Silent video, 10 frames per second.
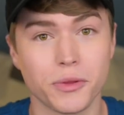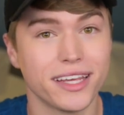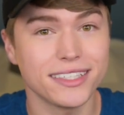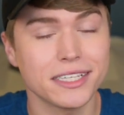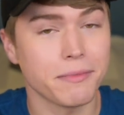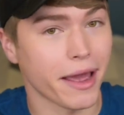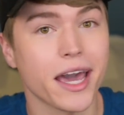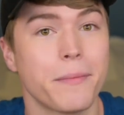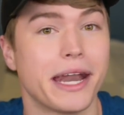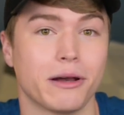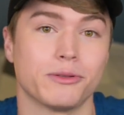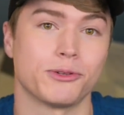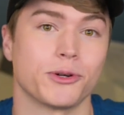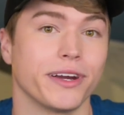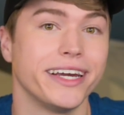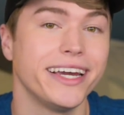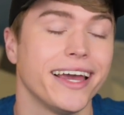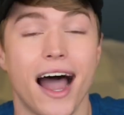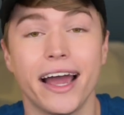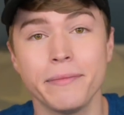this is my coming out story.
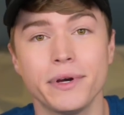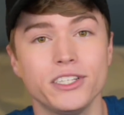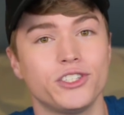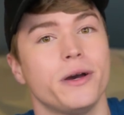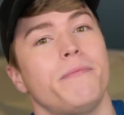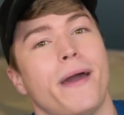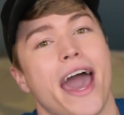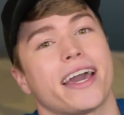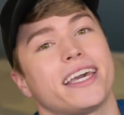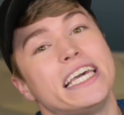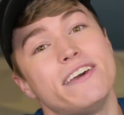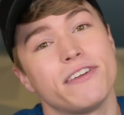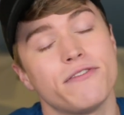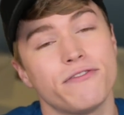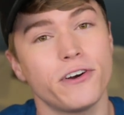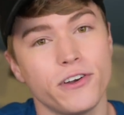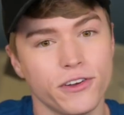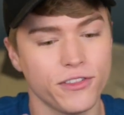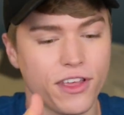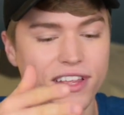I am gonna jump back even
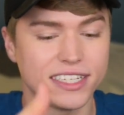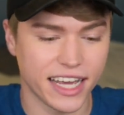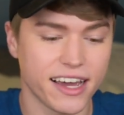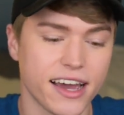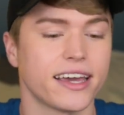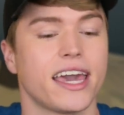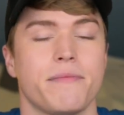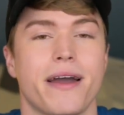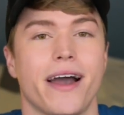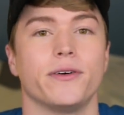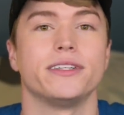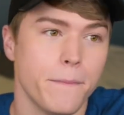further than the day I came out,